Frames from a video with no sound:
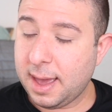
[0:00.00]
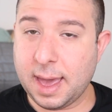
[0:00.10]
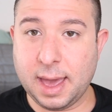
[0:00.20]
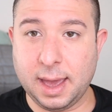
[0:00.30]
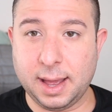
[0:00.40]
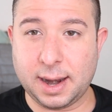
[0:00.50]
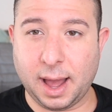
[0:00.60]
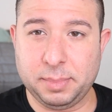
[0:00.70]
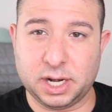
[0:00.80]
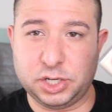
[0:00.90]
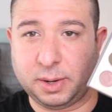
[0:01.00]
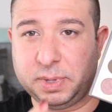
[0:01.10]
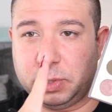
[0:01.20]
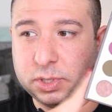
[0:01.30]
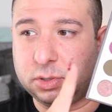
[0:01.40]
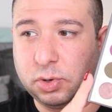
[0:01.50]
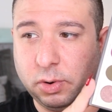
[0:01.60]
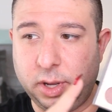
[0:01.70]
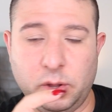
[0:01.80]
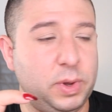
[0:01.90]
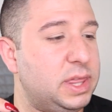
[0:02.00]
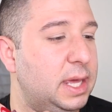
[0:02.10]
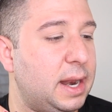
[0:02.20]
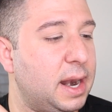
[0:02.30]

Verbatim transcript: And I'm going to jump into a tutorial with it,